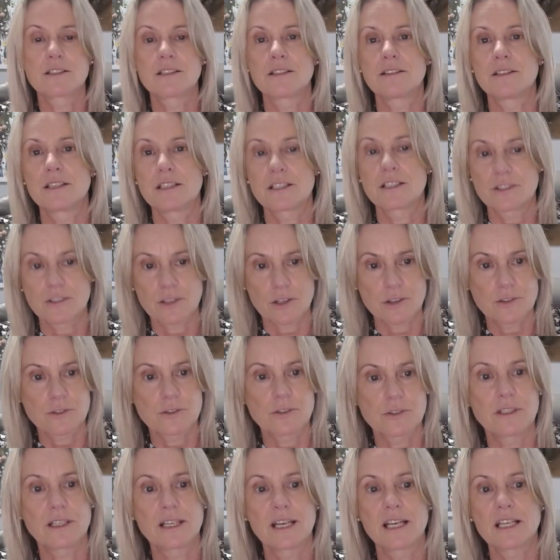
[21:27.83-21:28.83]
and their
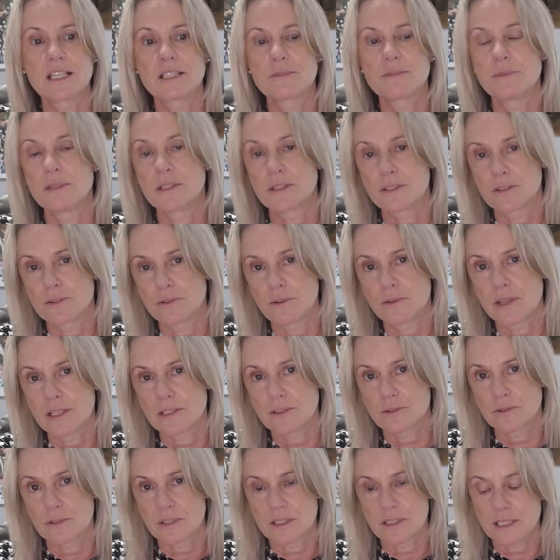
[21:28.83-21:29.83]
social engagements and all that
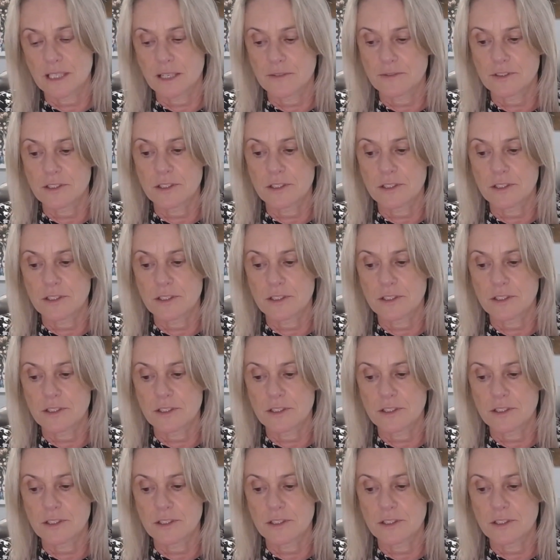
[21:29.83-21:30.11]
sort of stuff.